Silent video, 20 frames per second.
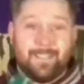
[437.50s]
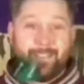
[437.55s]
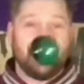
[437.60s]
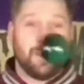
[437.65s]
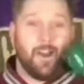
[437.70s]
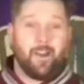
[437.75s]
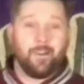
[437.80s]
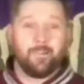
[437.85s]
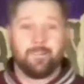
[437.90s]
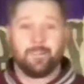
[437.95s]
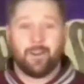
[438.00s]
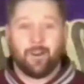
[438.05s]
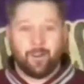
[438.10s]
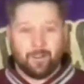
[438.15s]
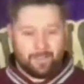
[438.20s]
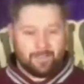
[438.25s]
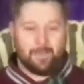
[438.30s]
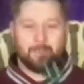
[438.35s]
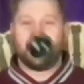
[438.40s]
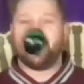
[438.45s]
you know,
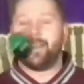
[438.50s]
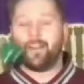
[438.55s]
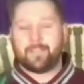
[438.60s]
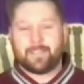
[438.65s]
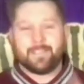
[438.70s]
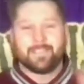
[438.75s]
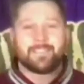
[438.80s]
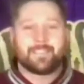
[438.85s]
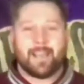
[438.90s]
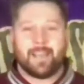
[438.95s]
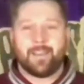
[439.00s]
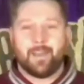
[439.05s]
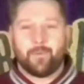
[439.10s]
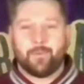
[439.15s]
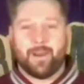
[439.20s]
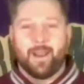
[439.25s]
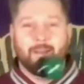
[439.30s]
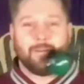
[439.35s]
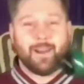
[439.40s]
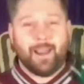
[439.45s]
like, I mean, I didn't say that
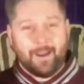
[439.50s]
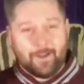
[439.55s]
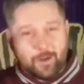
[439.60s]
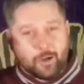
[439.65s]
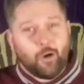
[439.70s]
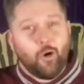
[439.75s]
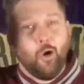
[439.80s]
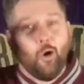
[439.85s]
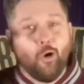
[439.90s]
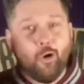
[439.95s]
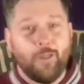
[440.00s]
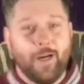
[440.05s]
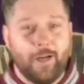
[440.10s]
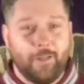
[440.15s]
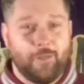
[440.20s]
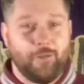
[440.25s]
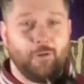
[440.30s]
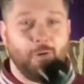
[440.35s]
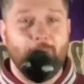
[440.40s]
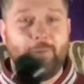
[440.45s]
one out loud. I caught
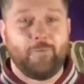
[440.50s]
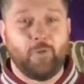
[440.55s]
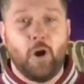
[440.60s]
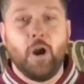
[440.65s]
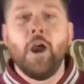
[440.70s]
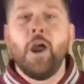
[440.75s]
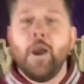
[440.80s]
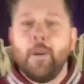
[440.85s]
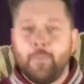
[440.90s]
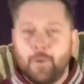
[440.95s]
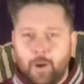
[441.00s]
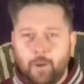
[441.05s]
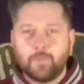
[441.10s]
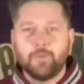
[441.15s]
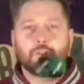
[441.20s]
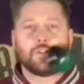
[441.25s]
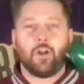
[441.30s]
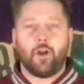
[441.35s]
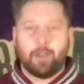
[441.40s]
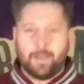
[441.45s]
that thought before, but I
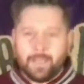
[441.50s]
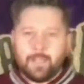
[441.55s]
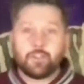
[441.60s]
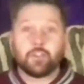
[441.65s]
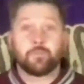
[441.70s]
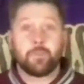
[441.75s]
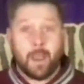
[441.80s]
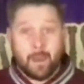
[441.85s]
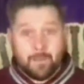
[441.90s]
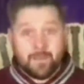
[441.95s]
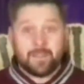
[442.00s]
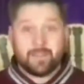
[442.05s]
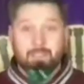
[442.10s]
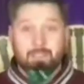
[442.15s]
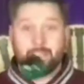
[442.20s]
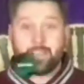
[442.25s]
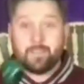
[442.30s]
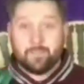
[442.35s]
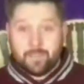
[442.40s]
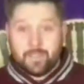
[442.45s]
was like, it just made me
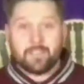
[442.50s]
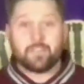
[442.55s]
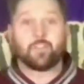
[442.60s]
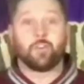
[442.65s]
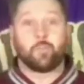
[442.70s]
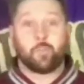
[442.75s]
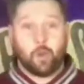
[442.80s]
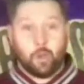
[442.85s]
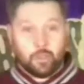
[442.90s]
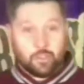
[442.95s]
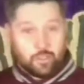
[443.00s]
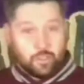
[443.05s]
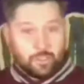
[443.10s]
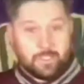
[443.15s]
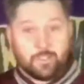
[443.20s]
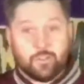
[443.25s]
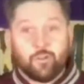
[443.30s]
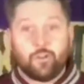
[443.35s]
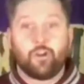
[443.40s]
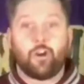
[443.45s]
think of this subconscious,
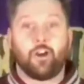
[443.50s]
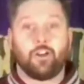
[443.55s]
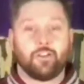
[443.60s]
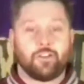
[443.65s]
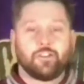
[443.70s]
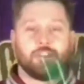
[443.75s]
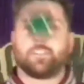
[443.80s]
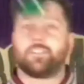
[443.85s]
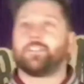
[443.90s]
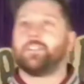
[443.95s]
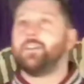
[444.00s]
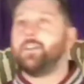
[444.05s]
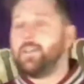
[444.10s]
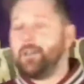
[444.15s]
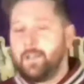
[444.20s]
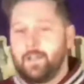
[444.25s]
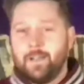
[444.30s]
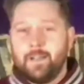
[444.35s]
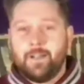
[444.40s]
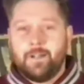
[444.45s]
this unconscious,
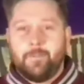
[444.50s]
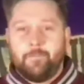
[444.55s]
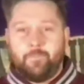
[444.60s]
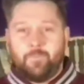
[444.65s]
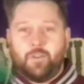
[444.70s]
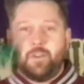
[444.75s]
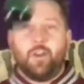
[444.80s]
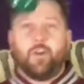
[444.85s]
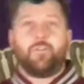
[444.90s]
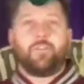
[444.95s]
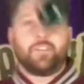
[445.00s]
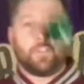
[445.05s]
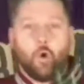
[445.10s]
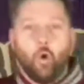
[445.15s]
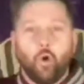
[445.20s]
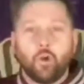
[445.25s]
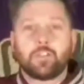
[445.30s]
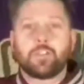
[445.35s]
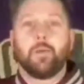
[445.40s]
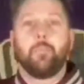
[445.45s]
you know, this
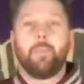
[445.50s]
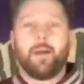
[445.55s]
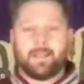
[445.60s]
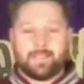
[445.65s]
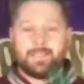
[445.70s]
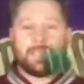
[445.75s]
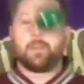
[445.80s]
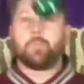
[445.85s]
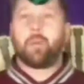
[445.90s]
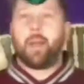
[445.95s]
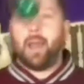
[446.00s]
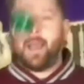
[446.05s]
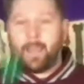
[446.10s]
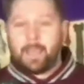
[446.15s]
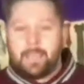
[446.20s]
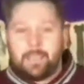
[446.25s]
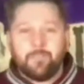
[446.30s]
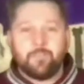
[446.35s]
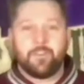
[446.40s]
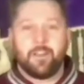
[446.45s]
automatic
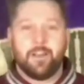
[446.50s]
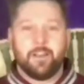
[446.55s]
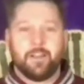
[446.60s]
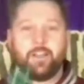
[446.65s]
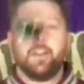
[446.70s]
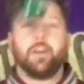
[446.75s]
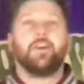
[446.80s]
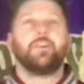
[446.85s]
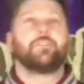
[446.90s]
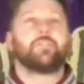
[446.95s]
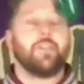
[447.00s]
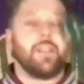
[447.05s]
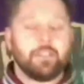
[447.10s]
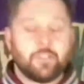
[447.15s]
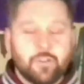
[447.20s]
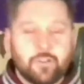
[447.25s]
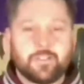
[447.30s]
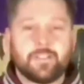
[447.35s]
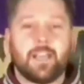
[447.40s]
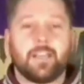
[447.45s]
behavior. So
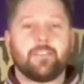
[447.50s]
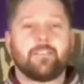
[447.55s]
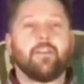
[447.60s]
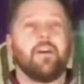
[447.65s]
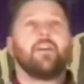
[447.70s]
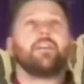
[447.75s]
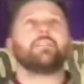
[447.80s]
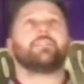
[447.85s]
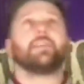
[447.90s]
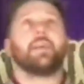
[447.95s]
let's just take 30